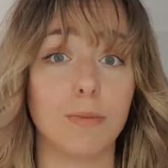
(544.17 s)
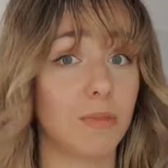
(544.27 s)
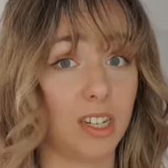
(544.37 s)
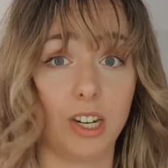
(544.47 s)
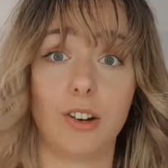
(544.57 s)

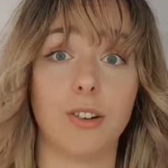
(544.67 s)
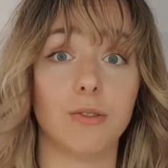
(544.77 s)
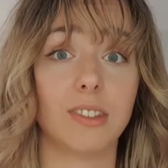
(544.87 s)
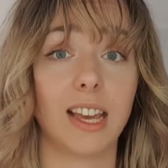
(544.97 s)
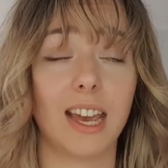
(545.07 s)

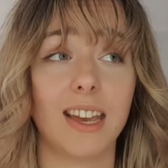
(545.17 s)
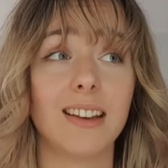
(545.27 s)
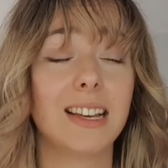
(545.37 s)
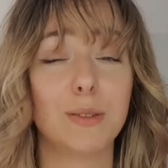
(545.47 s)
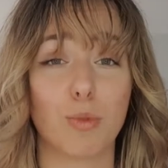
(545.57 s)
materials there.
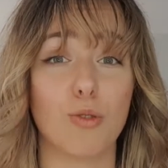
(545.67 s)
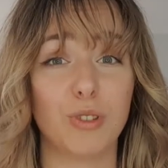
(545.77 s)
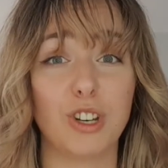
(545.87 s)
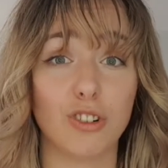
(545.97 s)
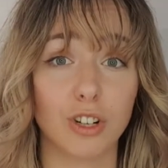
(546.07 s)
Probably
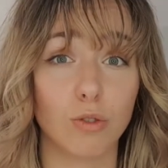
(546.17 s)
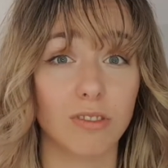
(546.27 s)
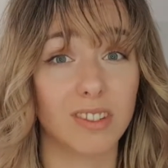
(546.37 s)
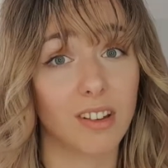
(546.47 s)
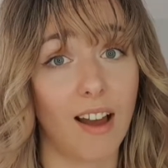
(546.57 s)
not a good
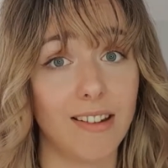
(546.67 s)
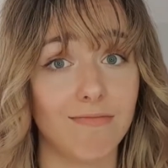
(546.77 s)
sign.